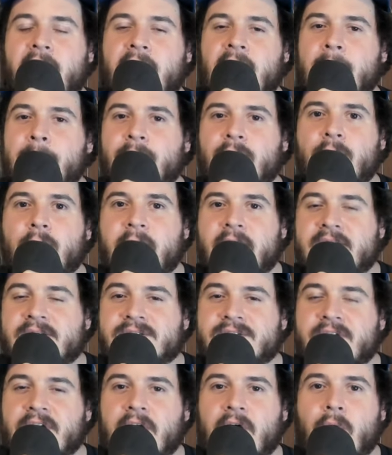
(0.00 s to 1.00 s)
A couple of
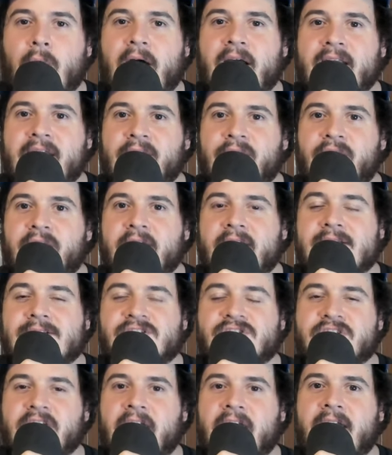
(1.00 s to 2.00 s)
weeks ago, I didn't think
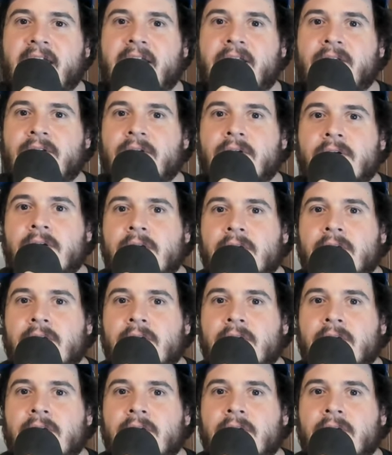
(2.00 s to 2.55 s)
Shane